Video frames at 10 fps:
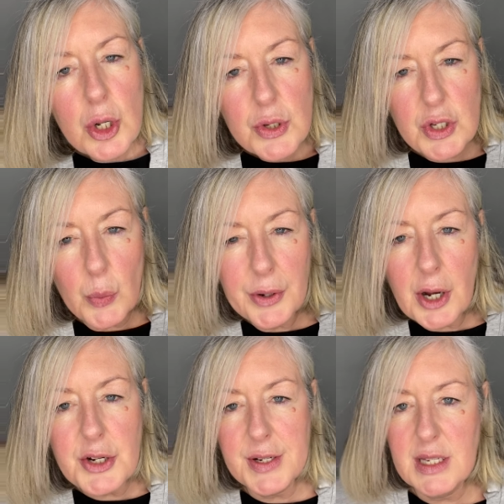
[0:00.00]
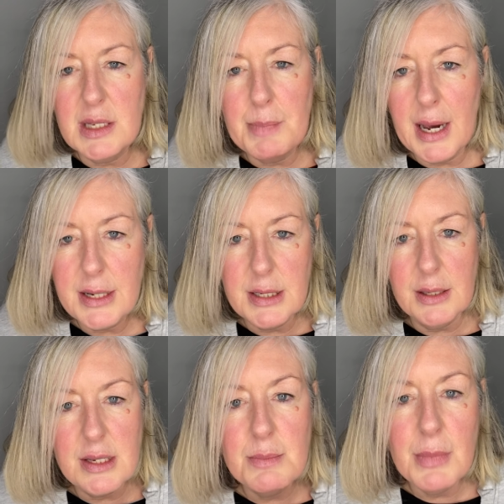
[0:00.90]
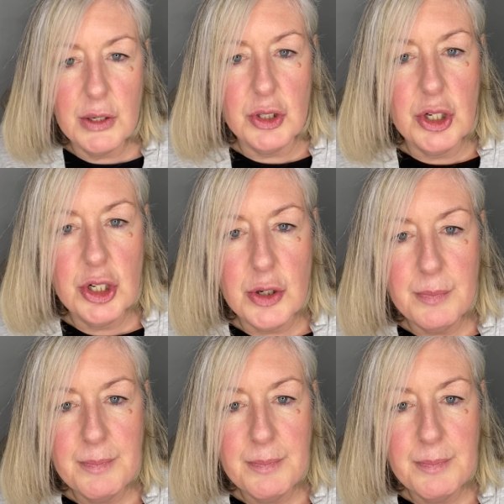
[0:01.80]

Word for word: So we're not expecting as much.